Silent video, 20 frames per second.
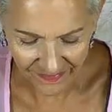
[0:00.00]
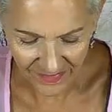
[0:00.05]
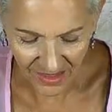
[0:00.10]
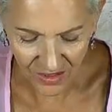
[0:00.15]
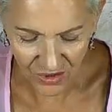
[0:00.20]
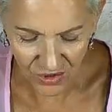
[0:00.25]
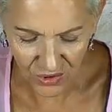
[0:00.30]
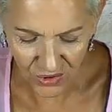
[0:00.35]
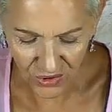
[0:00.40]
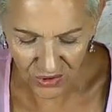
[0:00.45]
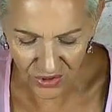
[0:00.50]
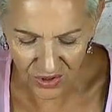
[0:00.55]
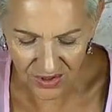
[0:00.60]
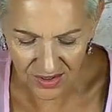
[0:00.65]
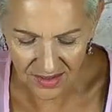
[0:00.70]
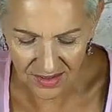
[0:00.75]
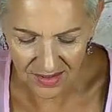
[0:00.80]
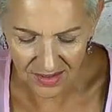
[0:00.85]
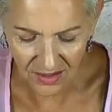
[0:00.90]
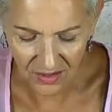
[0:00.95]
And
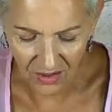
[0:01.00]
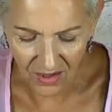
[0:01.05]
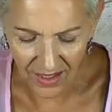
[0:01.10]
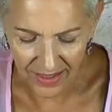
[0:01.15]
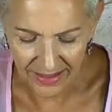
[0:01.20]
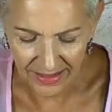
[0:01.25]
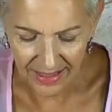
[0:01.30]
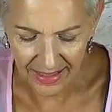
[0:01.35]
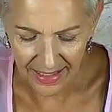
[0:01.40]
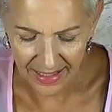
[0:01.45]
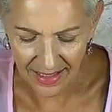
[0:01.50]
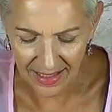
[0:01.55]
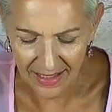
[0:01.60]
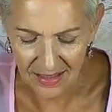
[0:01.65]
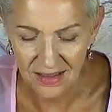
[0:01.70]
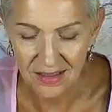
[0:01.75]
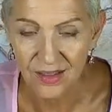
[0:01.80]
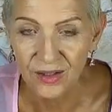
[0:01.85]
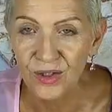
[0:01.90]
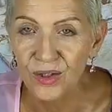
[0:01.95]
hers is the guiding
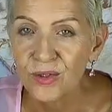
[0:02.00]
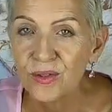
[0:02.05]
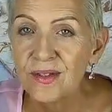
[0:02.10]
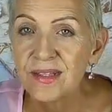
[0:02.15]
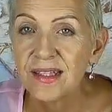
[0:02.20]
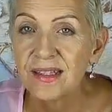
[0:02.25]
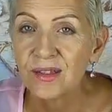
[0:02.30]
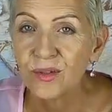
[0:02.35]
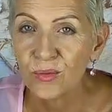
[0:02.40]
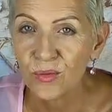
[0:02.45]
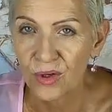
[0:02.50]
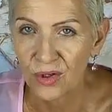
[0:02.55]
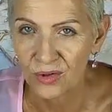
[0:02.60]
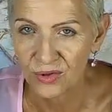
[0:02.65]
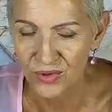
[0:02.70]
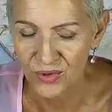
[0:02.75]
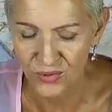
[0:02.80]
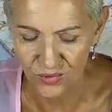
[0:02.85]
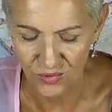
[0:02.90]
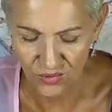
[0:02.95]
hand closing the
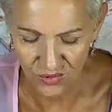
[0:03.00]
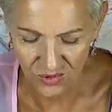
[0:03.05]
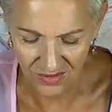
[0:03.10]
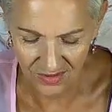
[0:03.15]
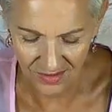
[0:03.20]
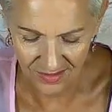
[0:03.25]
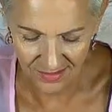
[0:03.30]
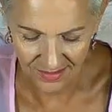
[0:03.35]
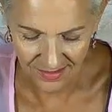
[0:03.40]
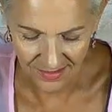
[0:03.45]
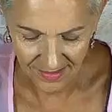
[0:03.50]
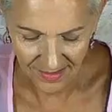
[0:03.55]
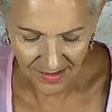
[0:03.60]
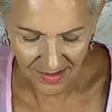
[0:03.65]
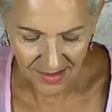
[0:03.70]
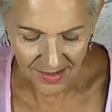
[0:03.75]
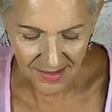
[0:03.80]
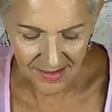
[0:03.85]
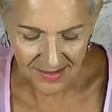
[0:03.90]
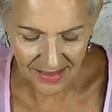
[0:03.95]
wrong doors,
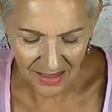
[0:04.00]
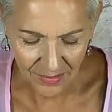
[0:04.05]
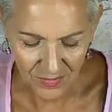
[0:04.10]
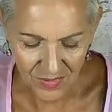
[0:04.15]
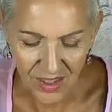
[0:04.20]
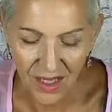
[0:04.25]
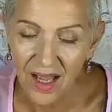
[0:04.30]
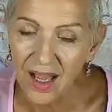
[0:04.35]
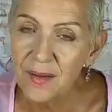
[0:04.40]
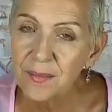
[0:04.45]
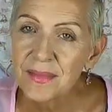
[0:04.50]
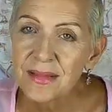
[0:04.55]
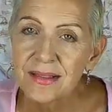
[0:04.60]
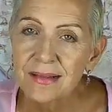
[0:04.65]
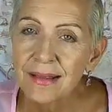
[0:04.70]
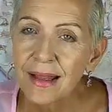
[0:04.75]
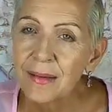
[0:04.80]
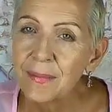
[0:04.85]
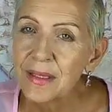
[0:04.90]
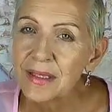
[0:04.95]
sometimes
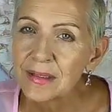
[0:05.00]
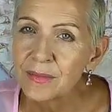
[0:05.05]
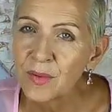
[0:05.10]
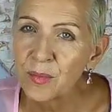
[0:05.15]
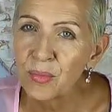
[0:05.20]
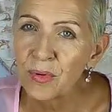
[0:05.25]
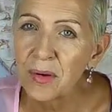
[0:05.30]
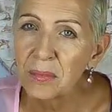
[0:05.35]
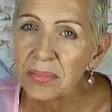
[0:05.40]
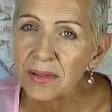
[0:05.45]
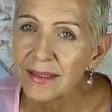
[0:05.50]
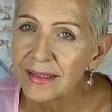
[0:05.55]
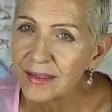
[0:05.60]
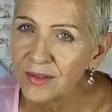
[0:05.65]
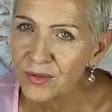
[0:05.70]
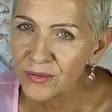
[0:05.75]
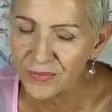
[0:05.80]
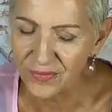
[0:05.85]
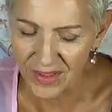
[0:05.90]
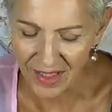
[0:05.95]
slamming them abruptly
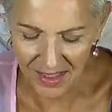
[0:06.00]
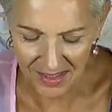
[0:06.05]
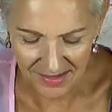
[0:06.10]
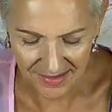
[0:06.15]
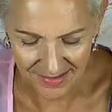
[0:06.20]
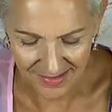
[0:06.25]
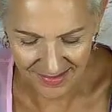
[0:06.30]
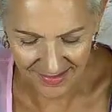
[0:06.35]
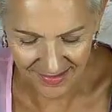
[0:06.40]
in your face.